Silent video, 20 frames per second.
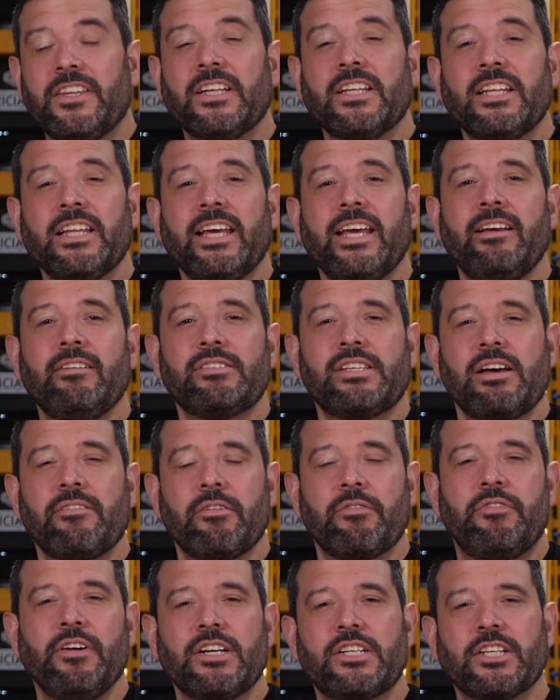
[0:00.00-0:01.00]
The leaves
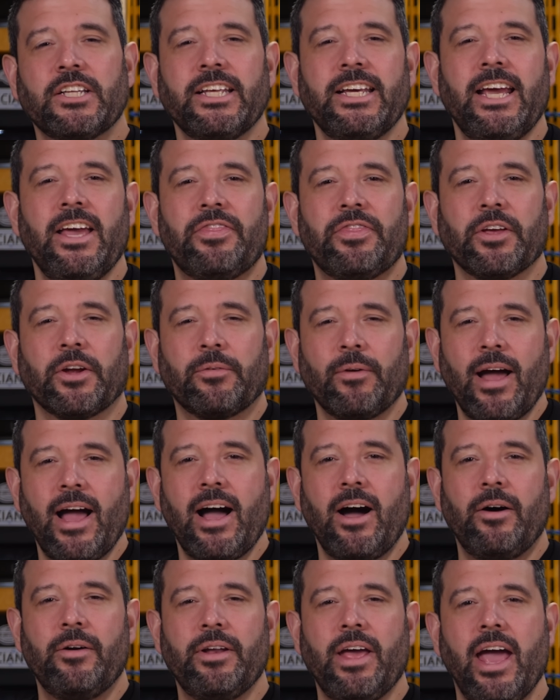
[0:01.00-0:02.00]
have officially hit the
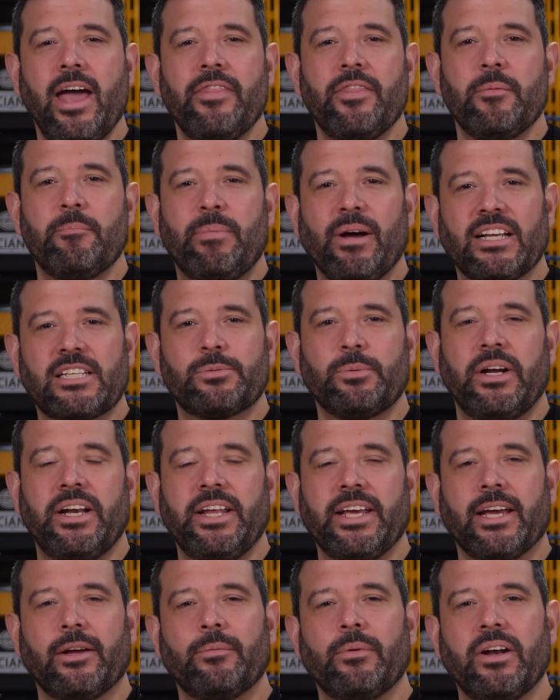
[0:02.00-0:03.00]
ground, and the best way
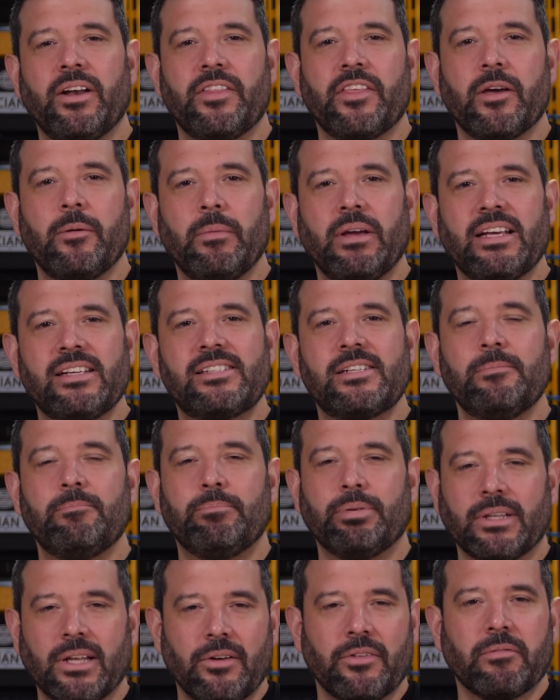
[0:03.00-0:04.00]
to get rid of them is to
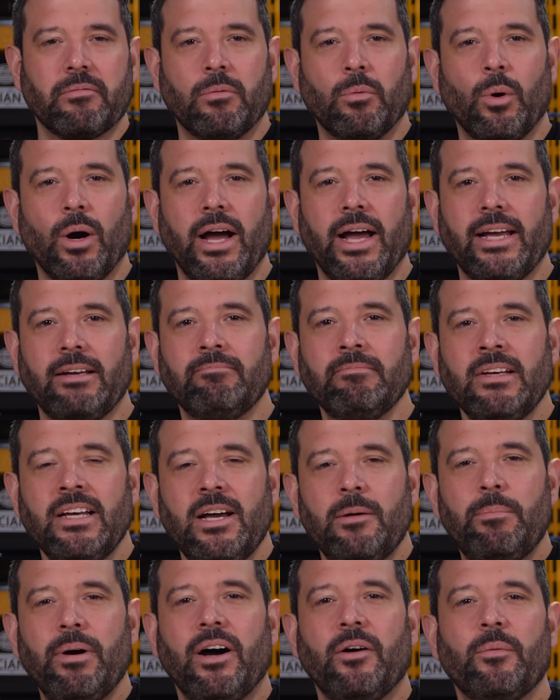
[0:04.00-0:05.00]
blow them away.
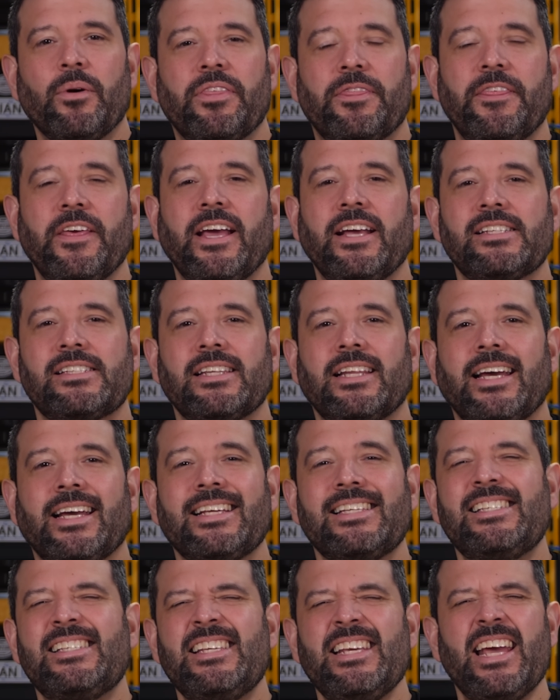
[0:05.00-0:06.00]
But with things
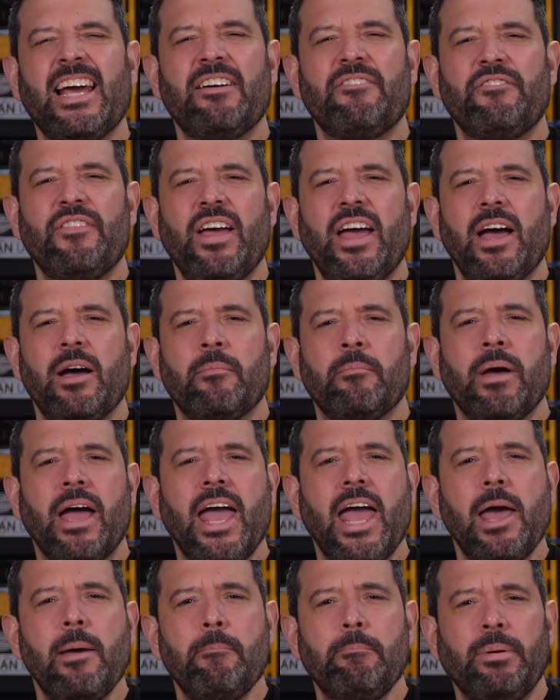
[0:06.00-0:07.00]
like
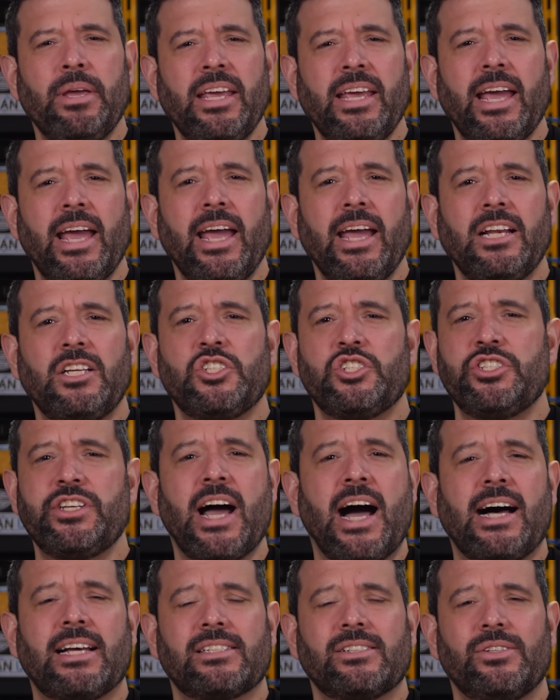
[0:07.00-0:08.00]
CFM, MPH,
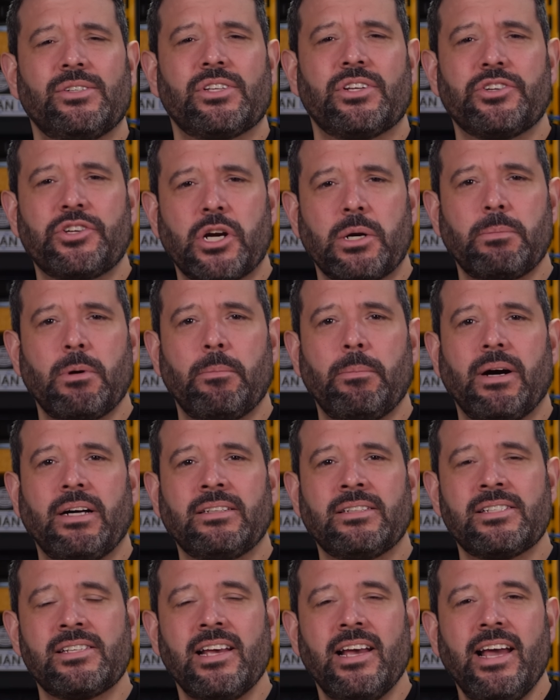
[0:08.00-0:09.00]
nozzles, and turbo
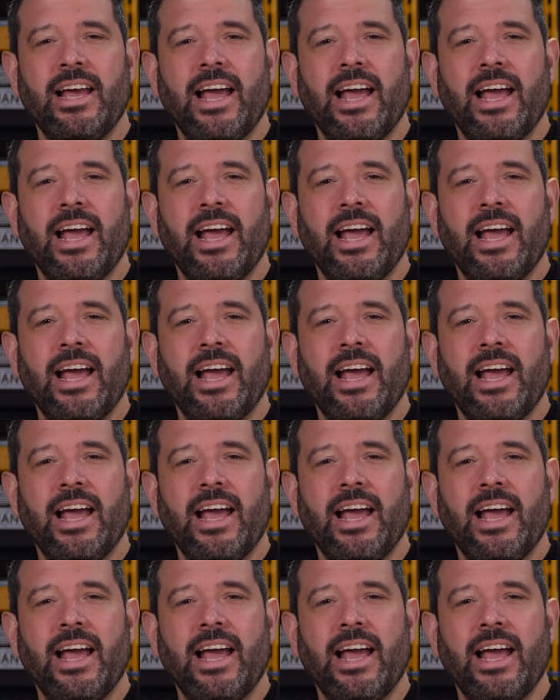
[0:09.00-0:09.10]
buttons,